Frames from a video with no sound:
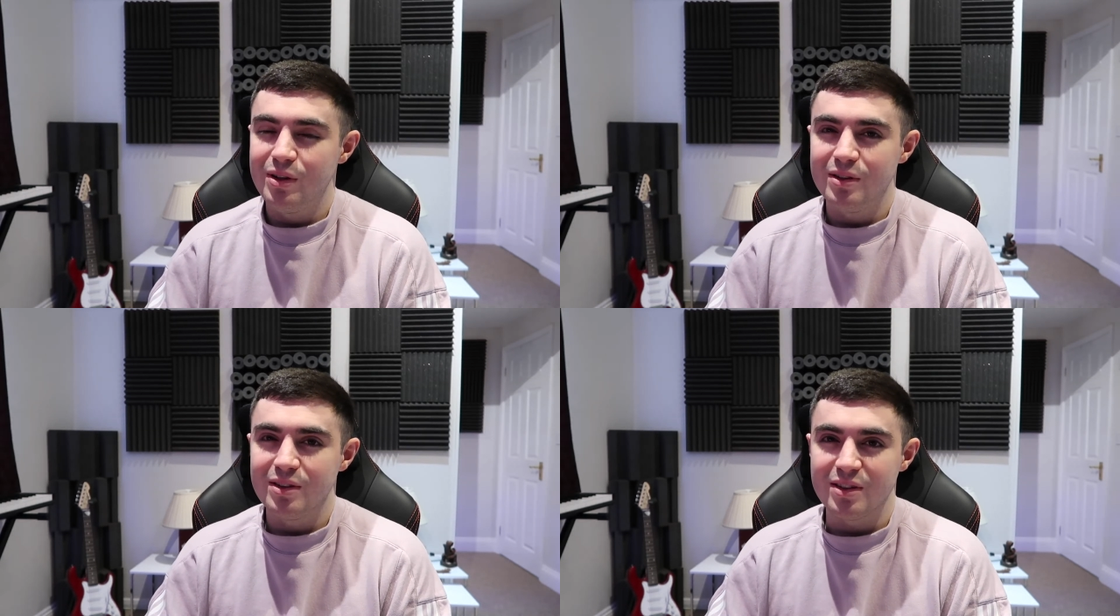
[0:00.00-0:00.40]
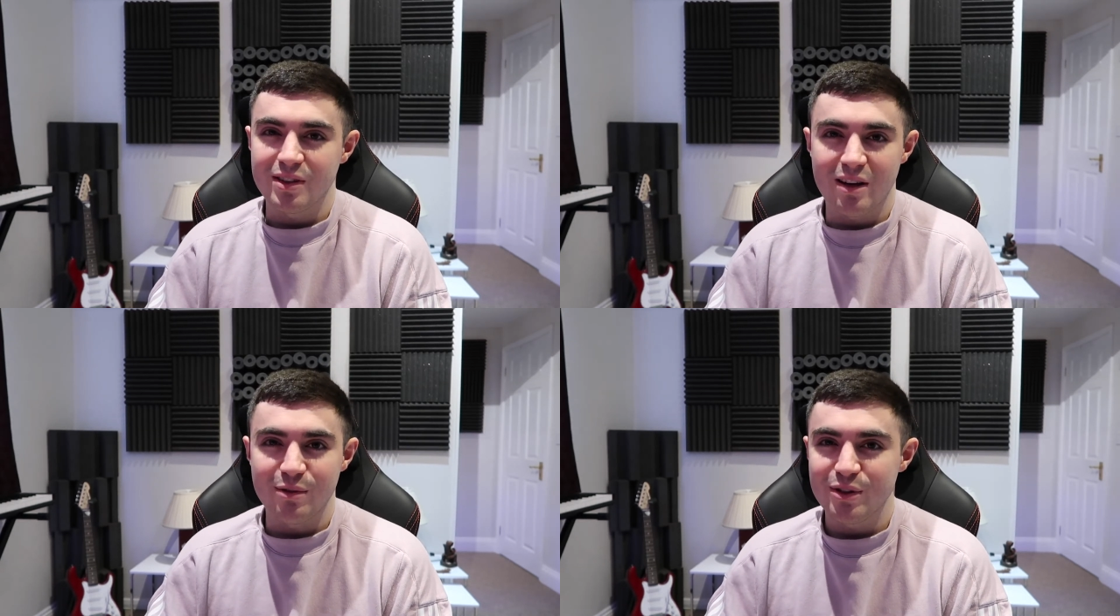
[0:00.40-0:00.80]

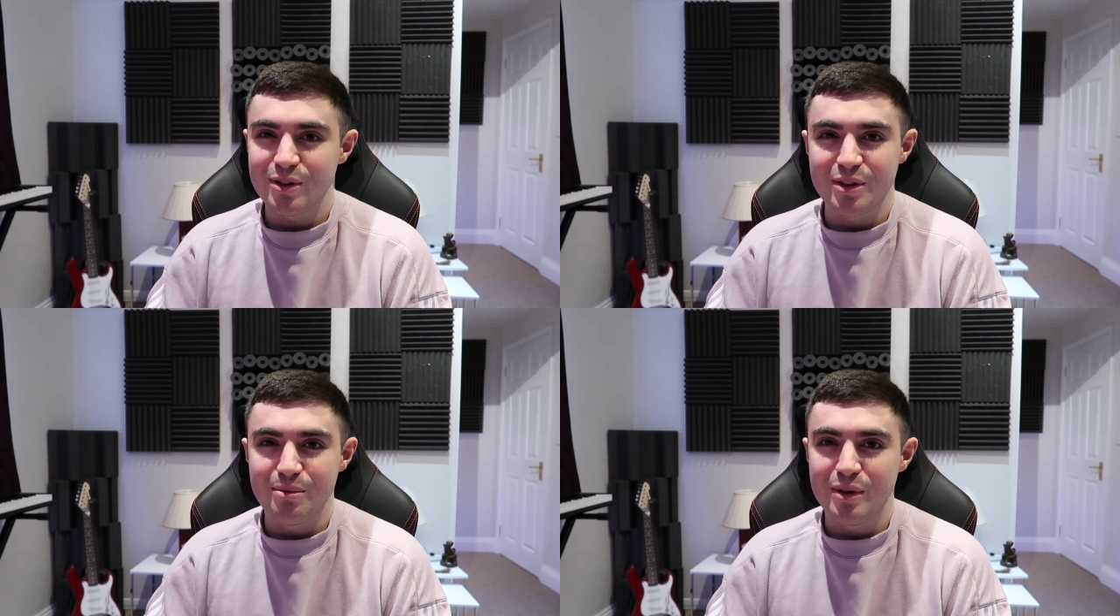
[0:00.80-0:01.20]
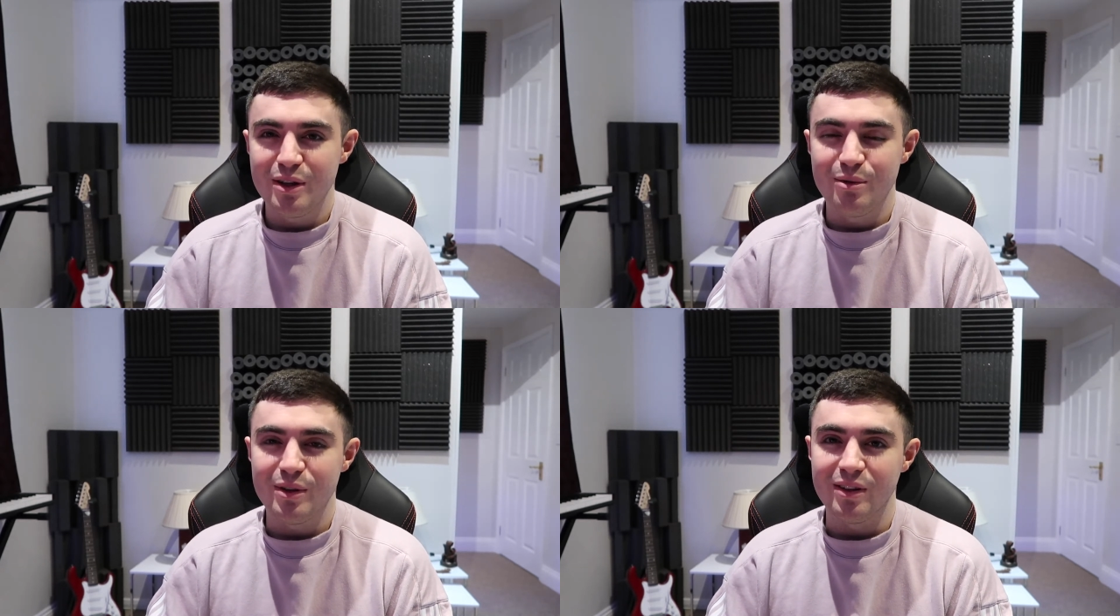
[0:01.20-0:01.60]
savage it can
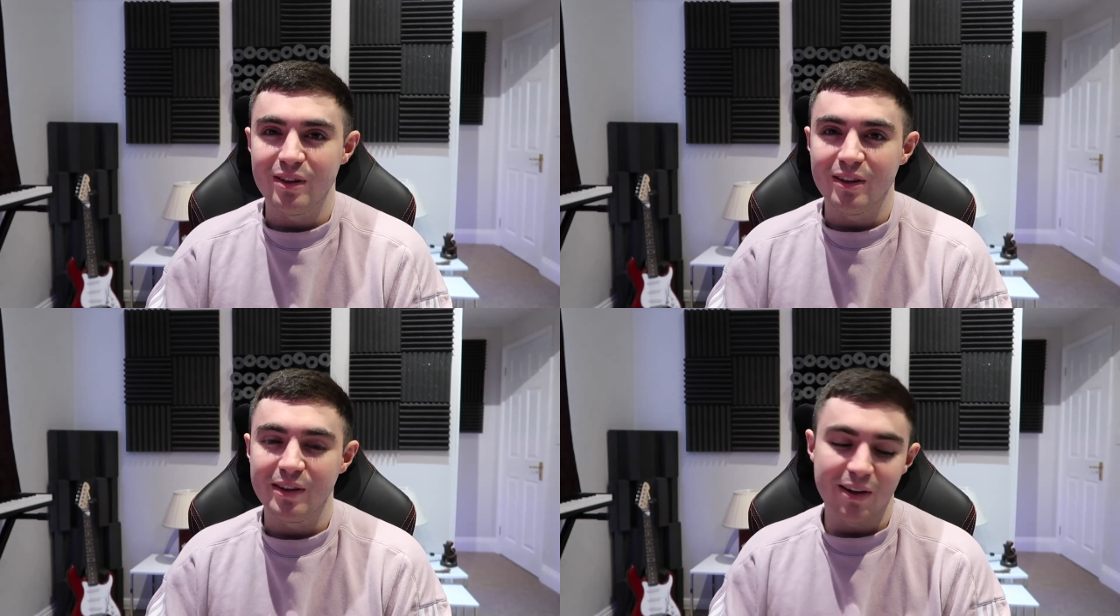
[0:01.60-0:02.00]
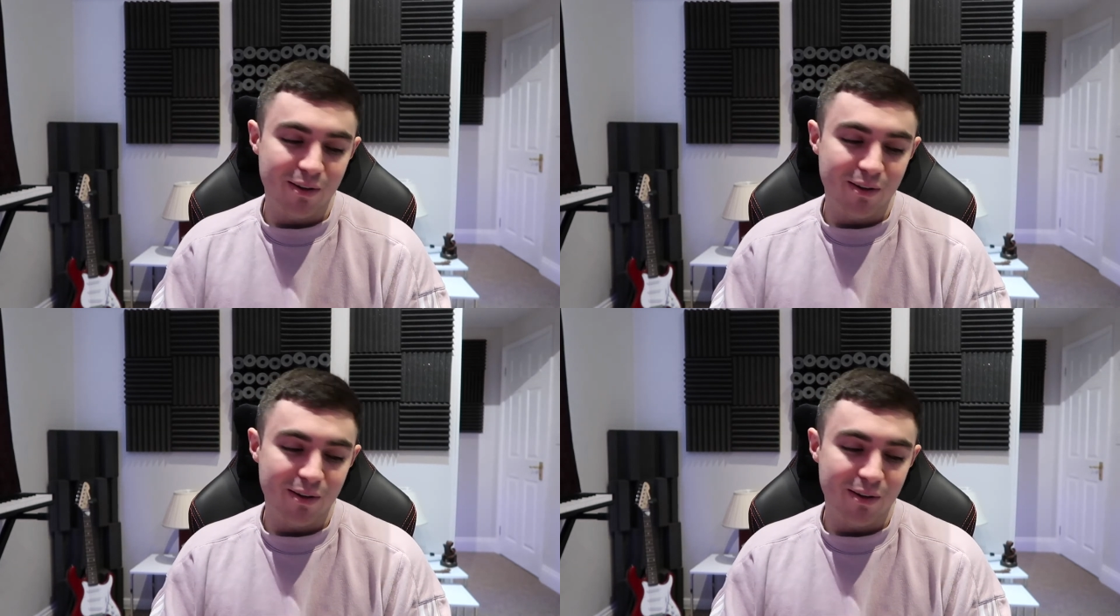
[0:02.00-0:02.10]
be when you're like,